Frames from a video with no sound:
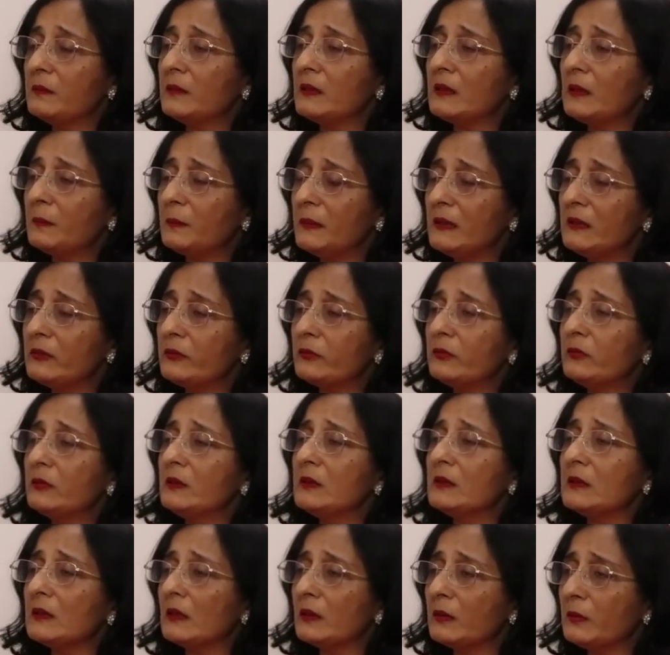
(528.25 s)
Nepalese
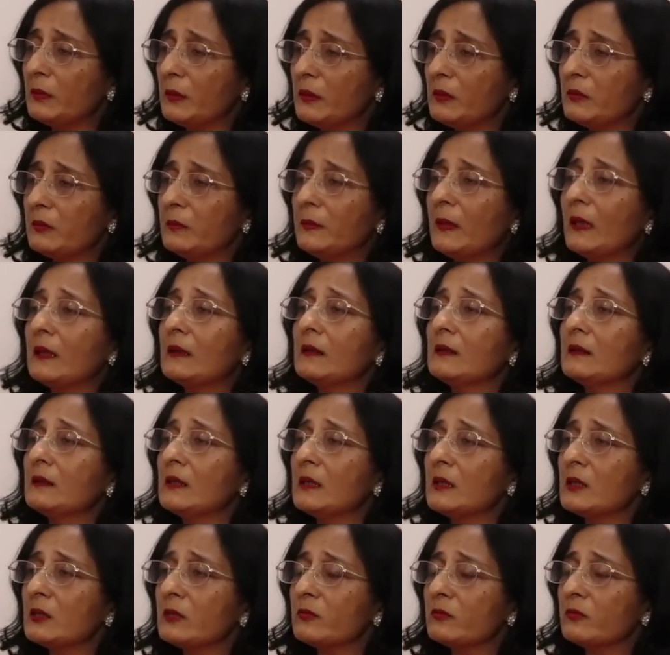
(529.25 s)
students are going to
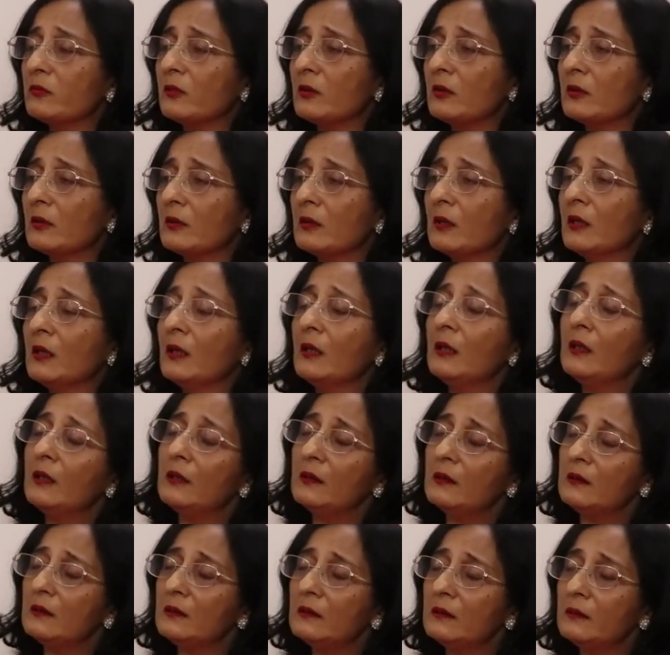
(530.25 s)
Bangladesh for
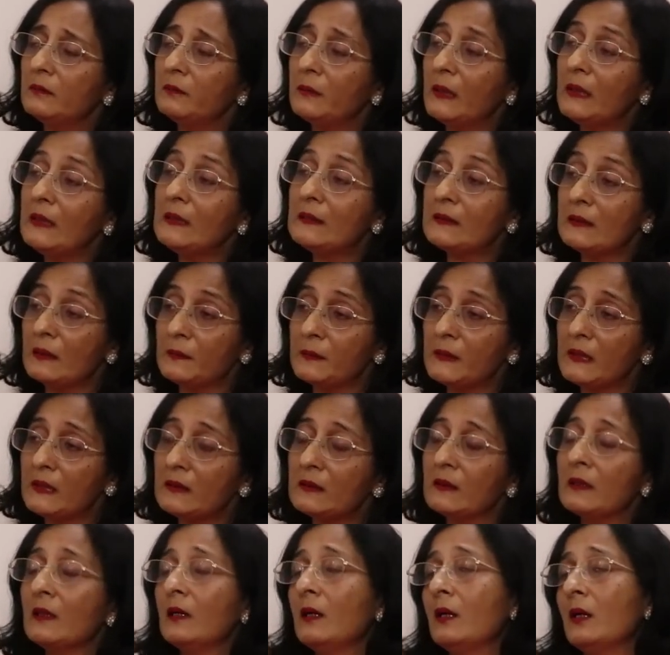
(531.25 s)
many
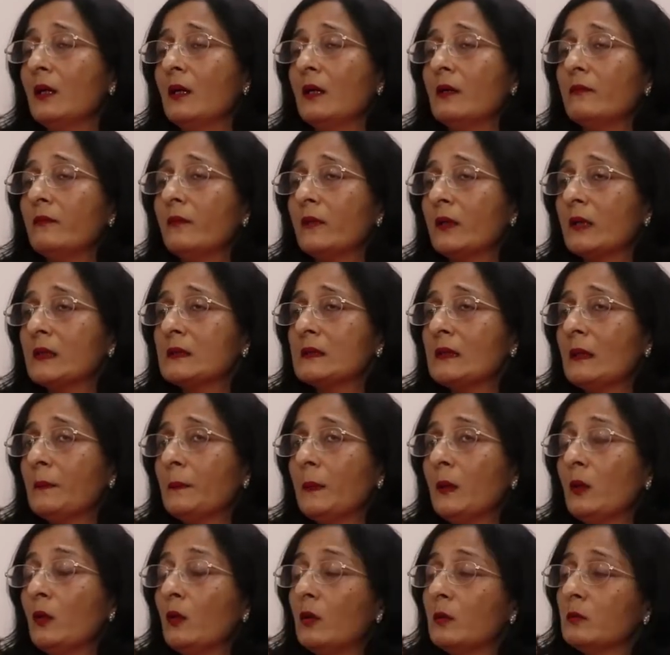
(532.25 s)
subjects. For
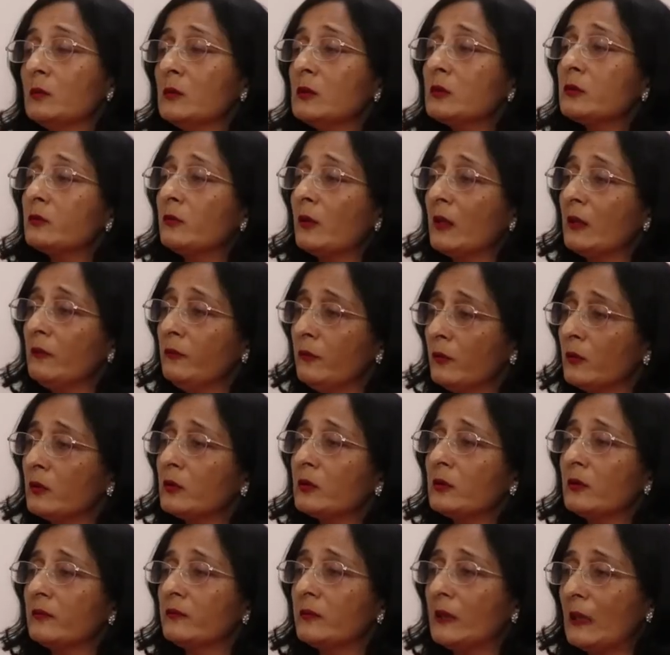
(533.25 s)
example, almost
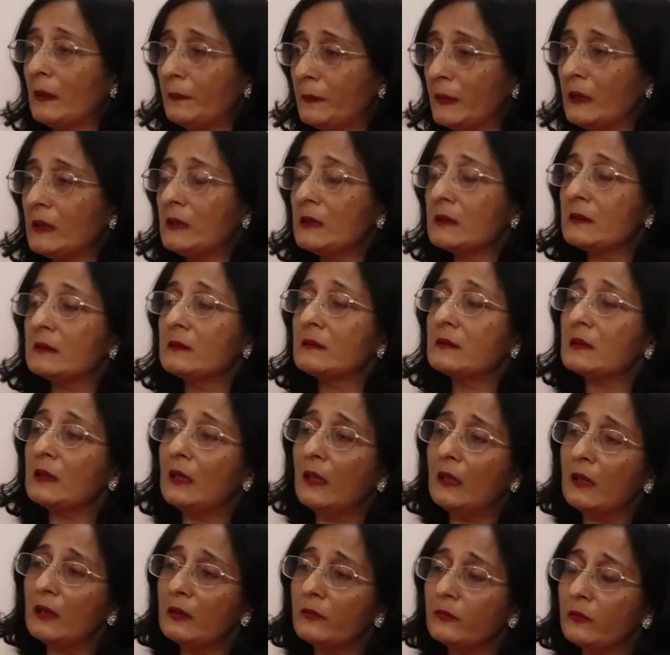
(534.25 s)
1/4 of the applications
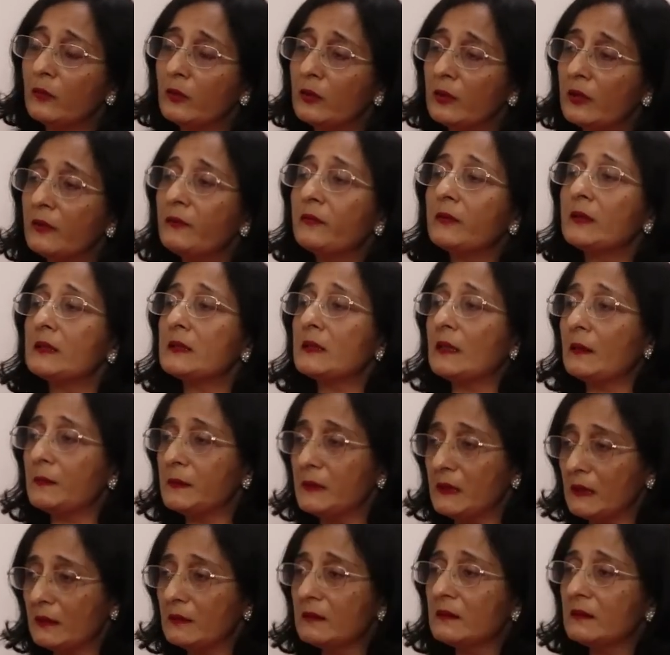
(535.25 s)
are for different
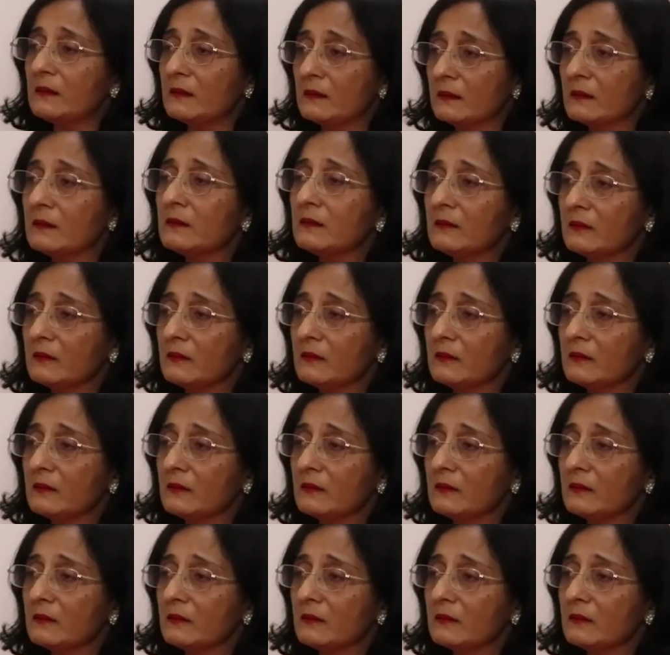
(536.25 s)
subjects.